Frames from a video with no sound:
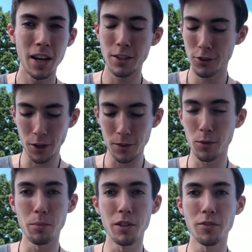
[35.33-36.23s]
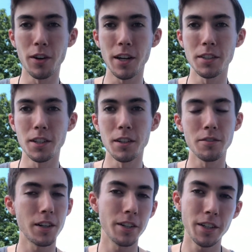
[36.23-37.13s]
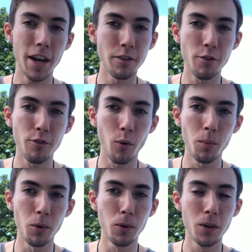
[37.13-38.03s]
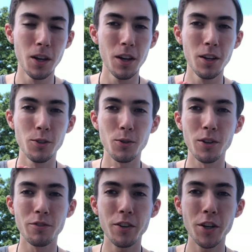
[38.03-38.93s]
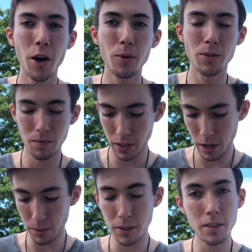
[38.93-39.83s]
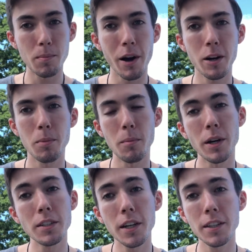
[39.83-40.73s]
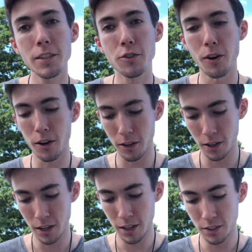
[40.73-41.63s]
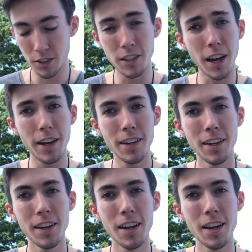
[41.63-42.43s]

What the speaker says: I just thought this would be a fun idea, a very informal sort of video, something that was inspired by my daily draw today.